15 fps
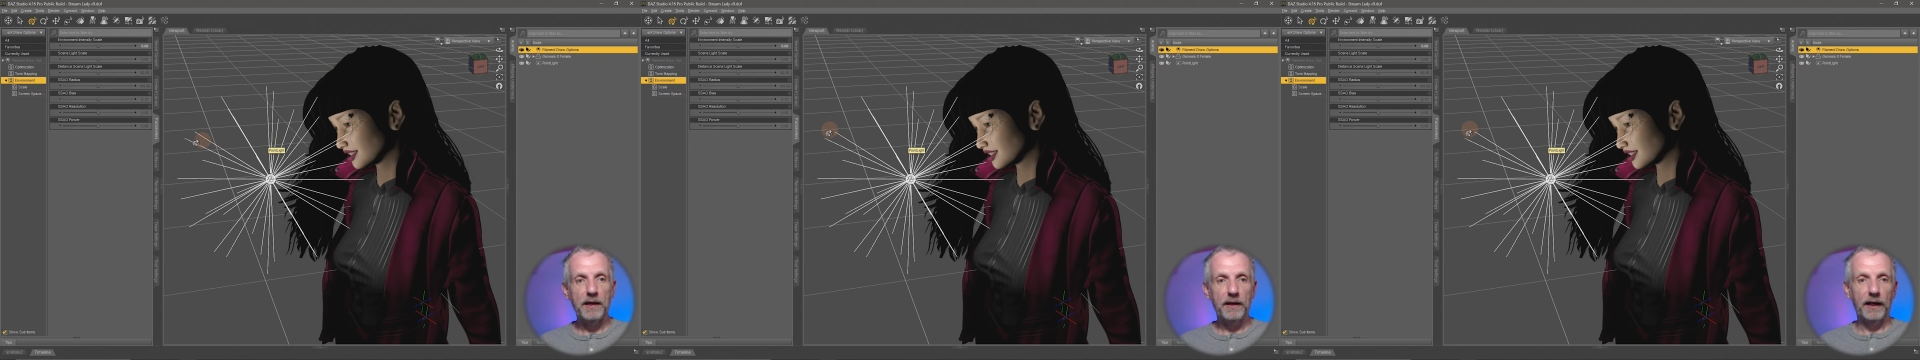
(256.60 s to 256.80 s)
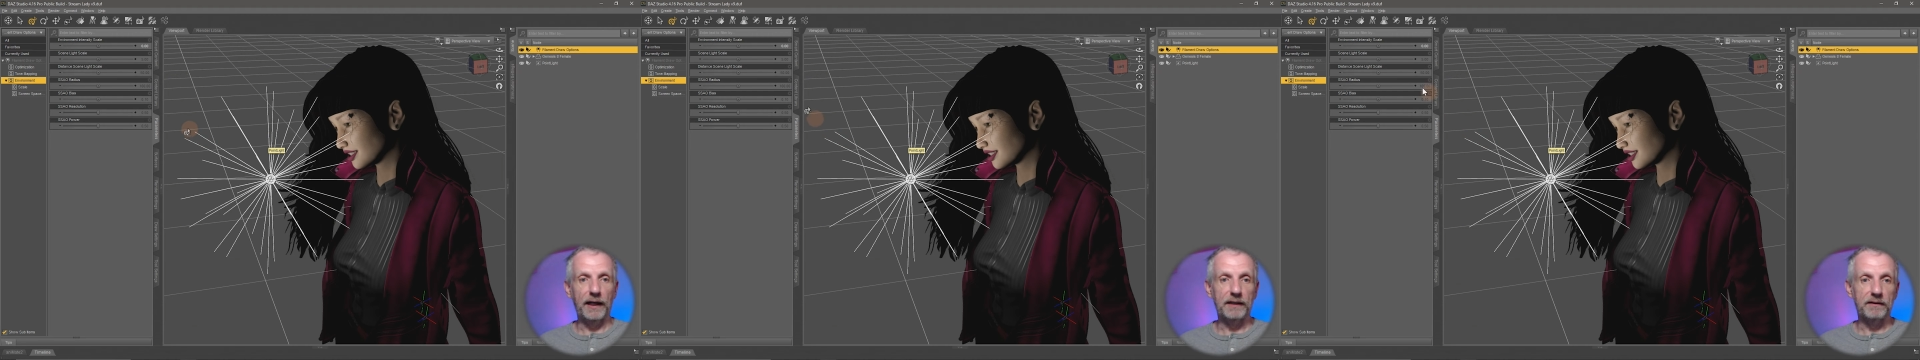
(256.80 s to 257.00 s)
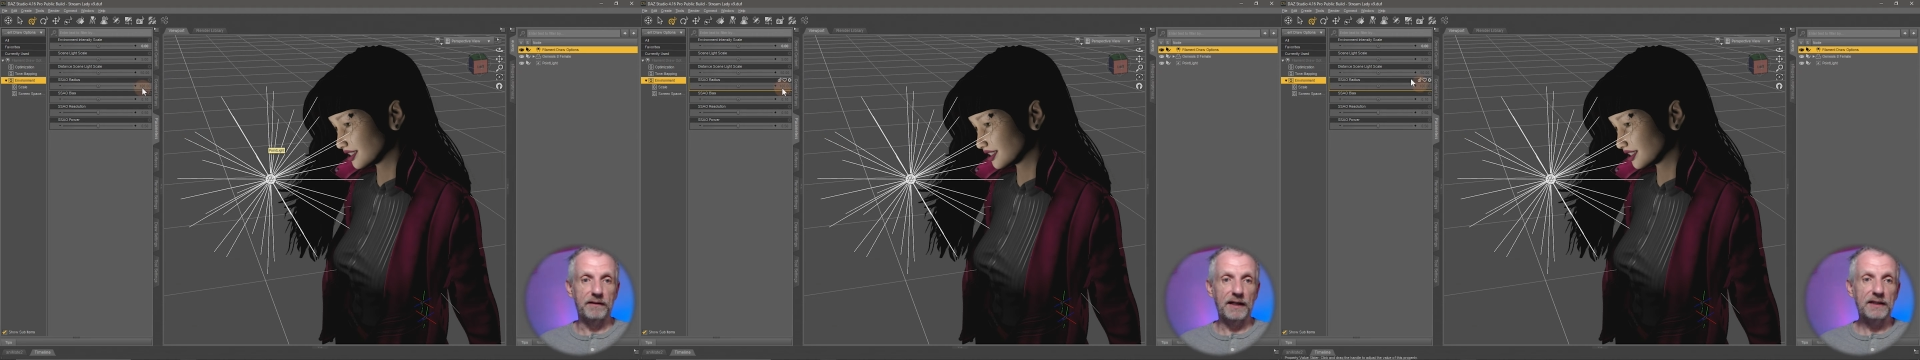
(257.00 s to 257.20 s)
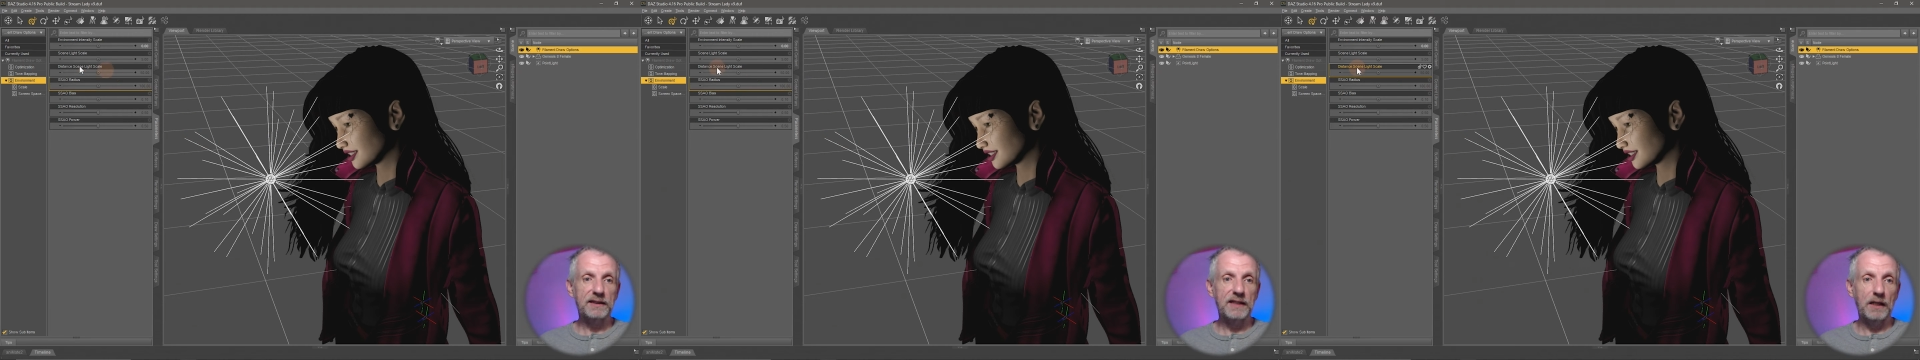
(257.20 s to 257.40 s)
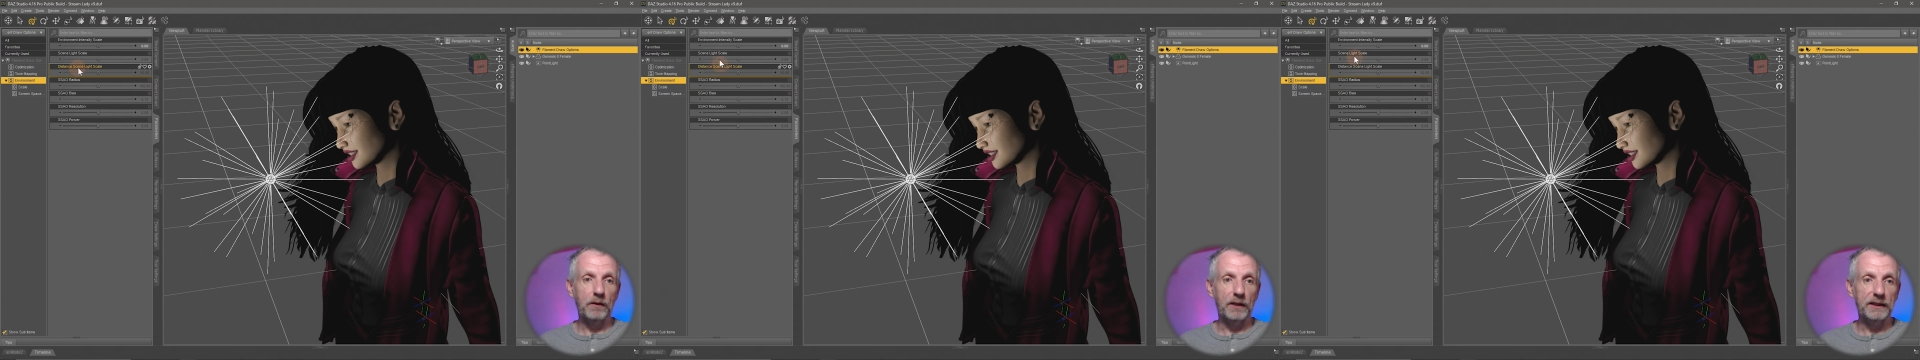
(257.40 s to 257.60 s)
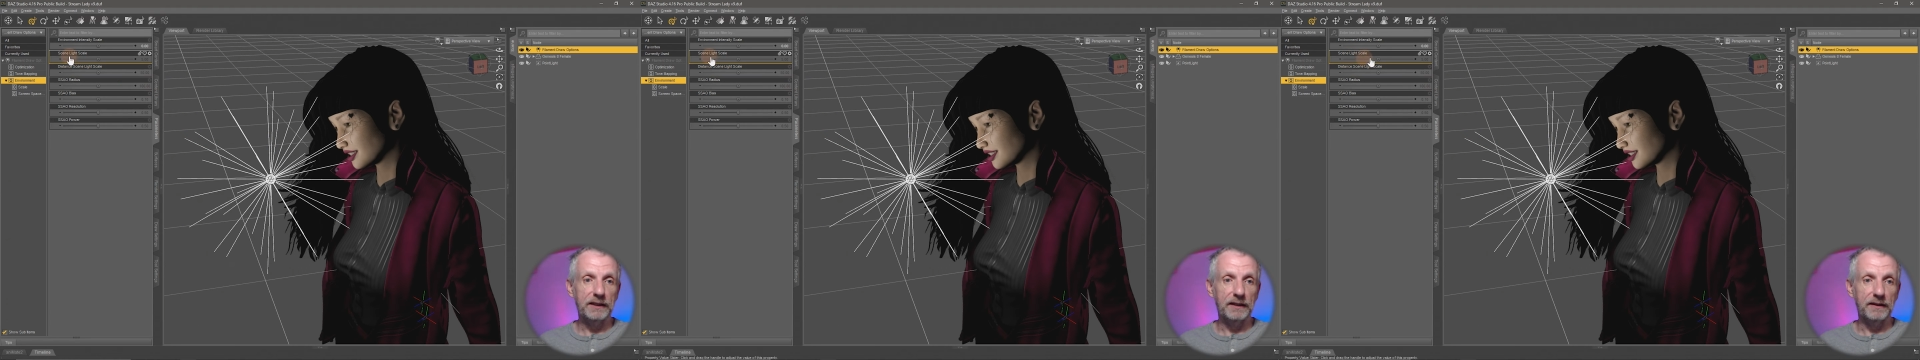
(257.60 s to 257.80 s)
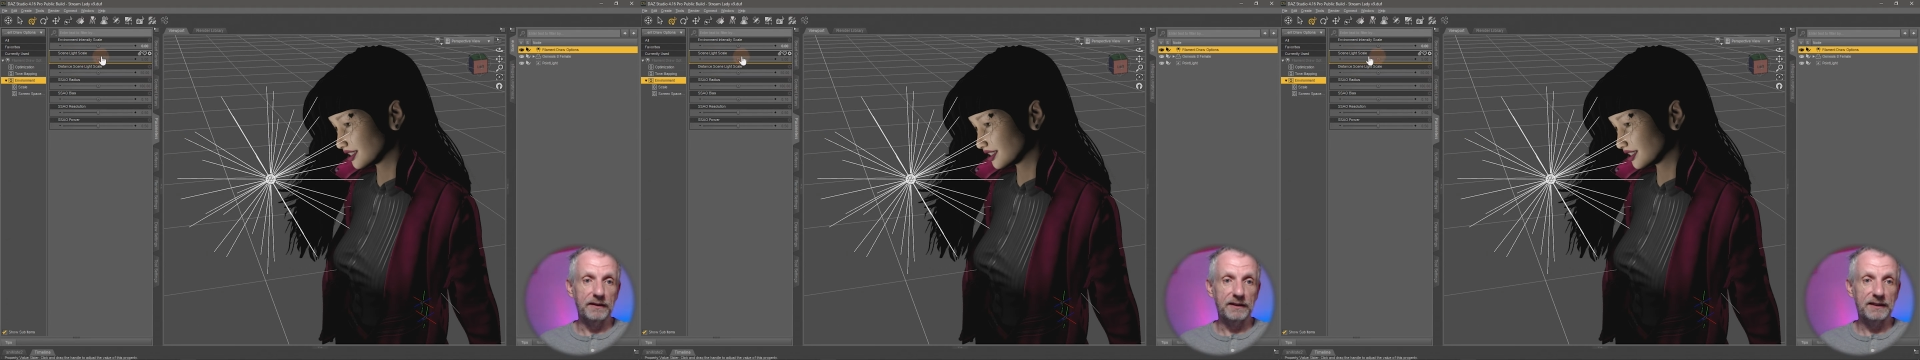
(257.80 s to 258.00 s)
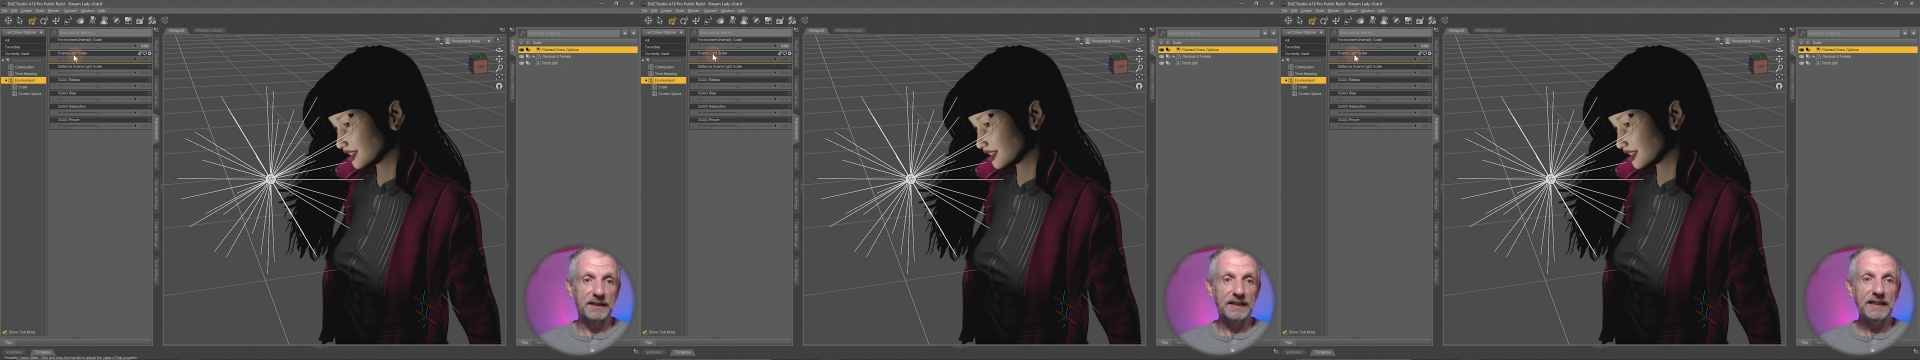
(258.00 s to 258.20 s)
And that's now under the
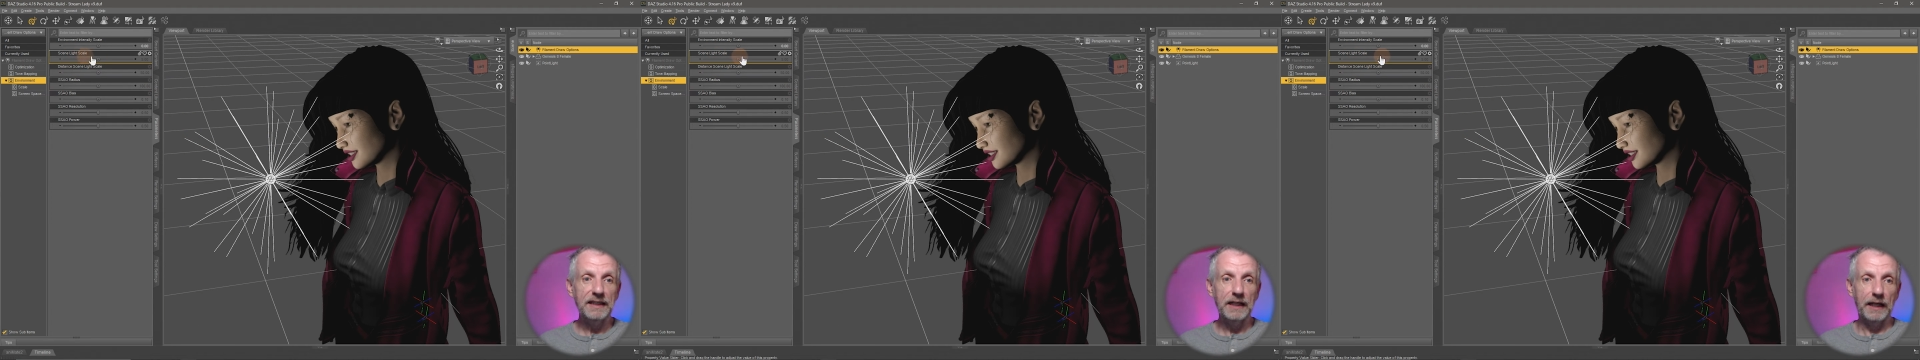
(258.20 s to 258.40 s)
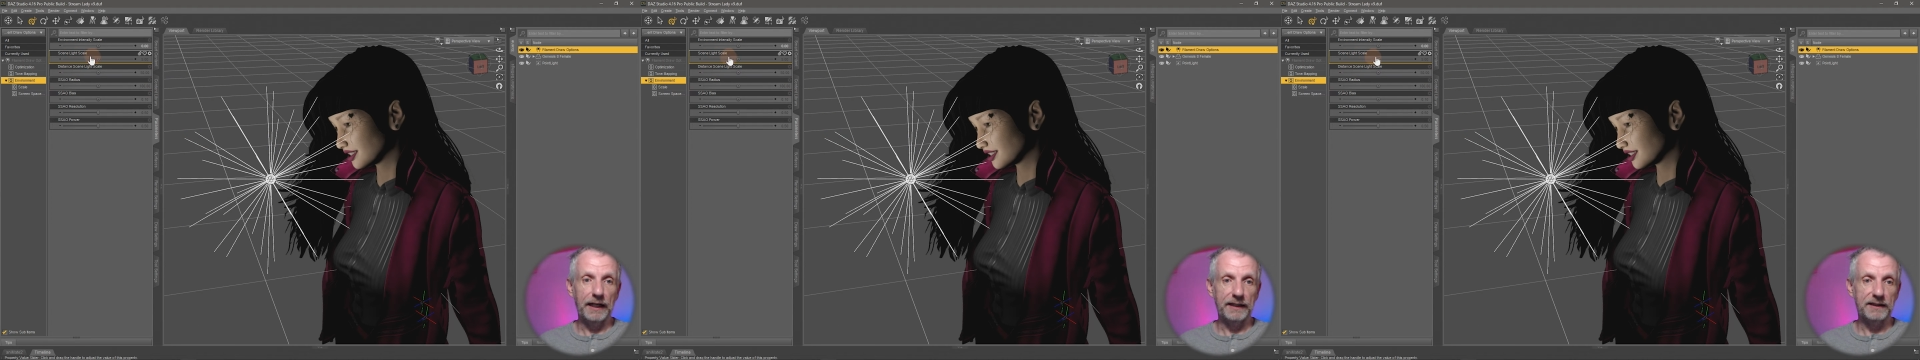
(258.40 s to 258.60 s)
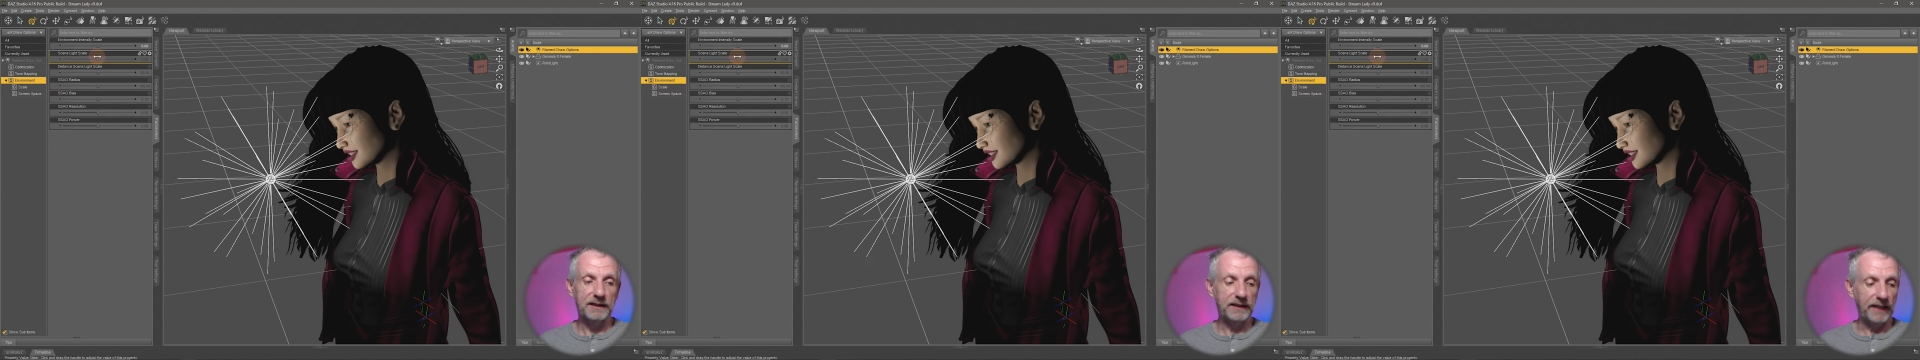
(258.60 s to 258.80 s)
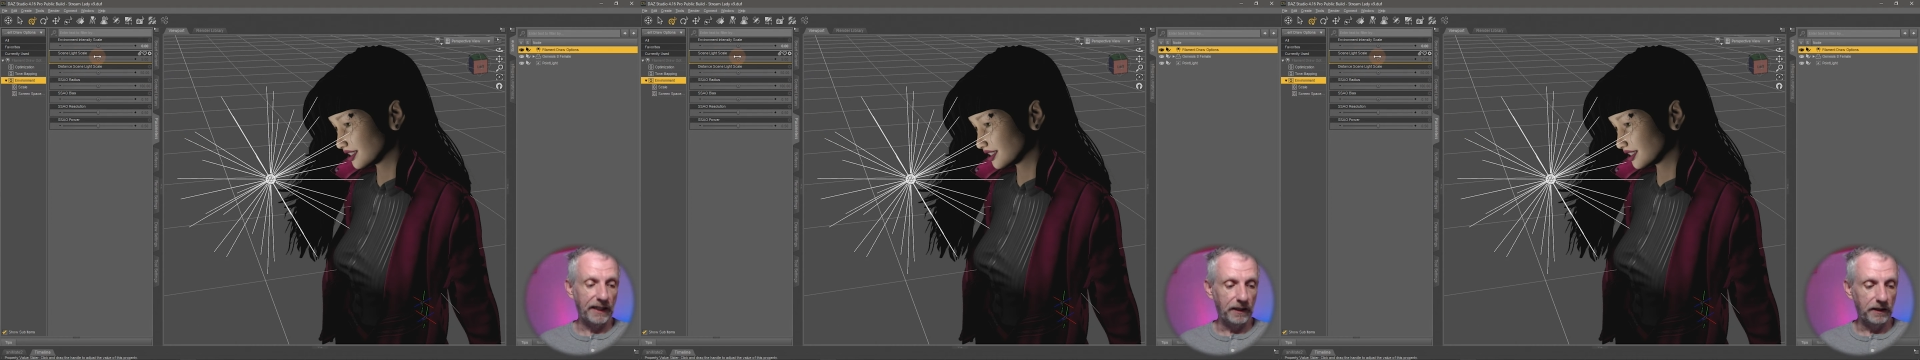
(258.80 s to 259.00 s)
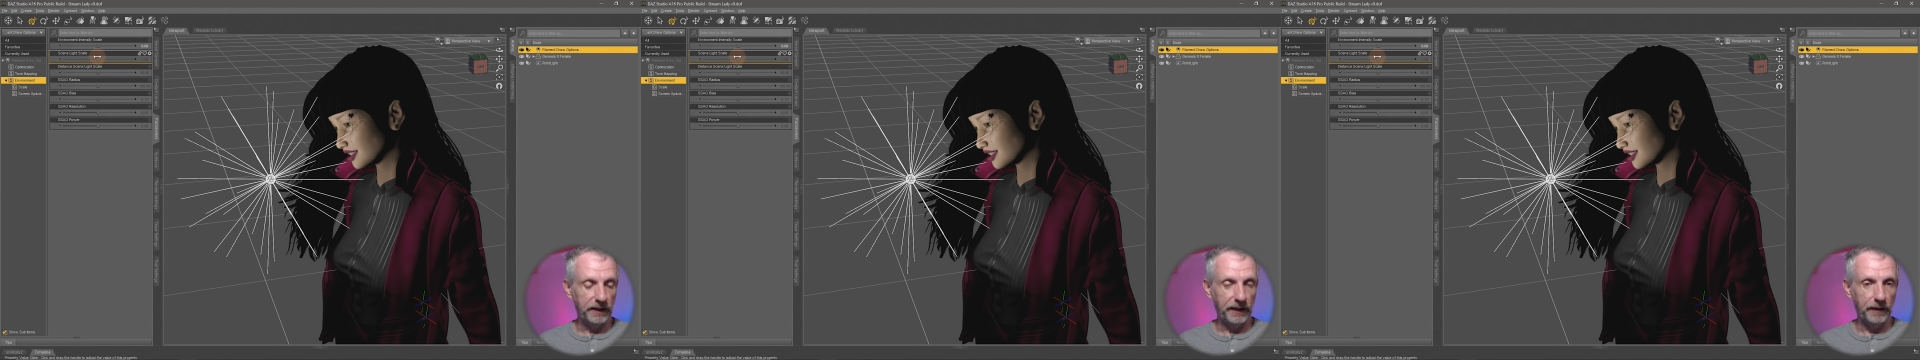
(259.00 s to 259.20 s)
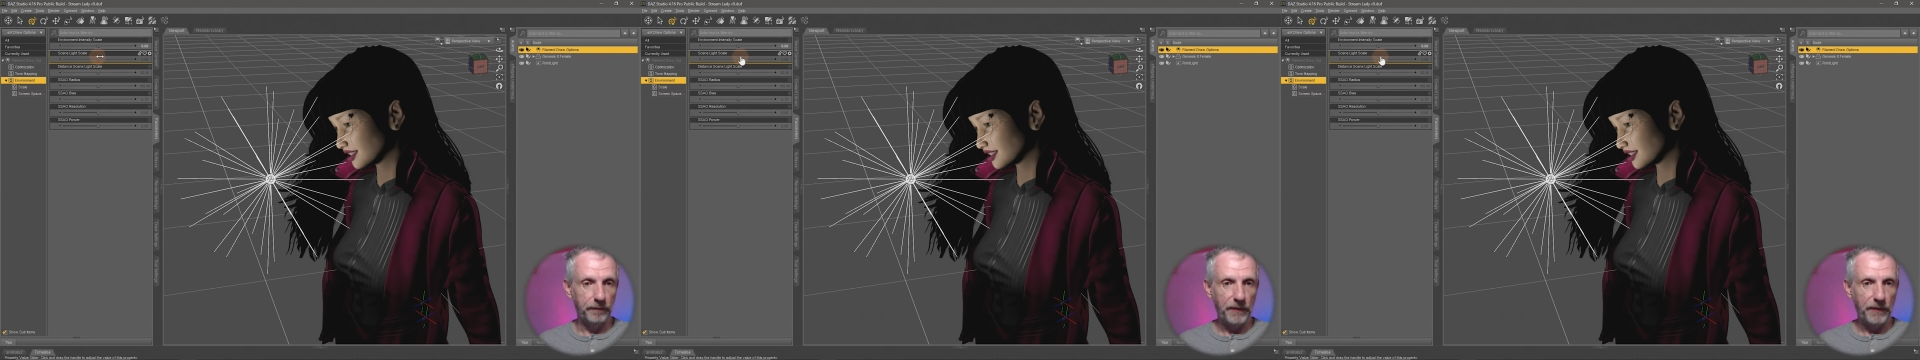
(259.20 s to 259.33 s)
scene light scale here.